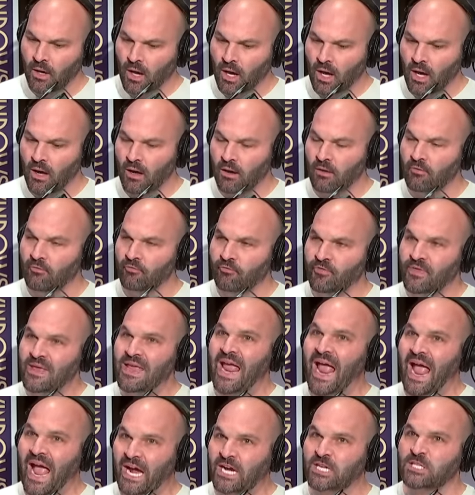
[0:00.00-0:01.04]
of
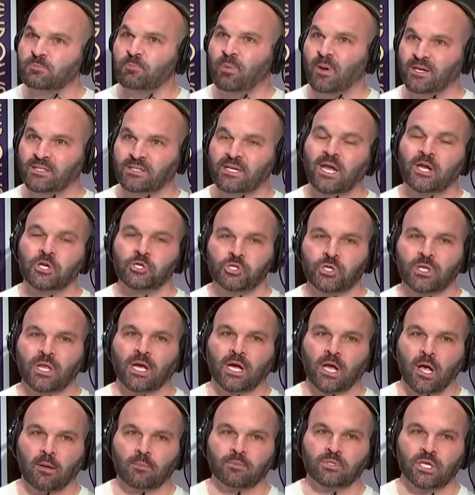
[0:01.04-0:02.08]
the expectation
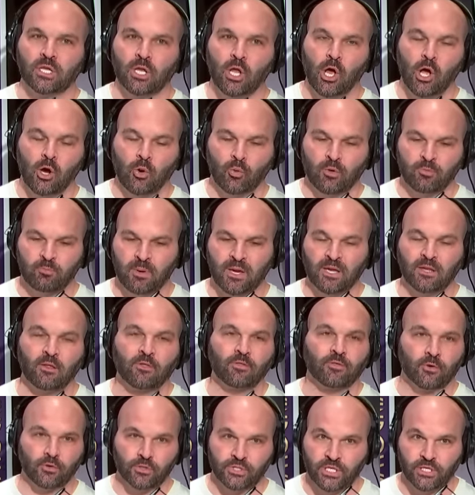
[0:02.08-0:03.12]
that comes along with being
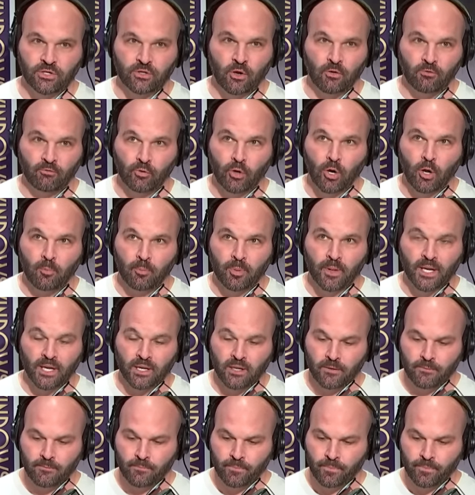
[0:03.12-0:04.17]
the 13th overall pick.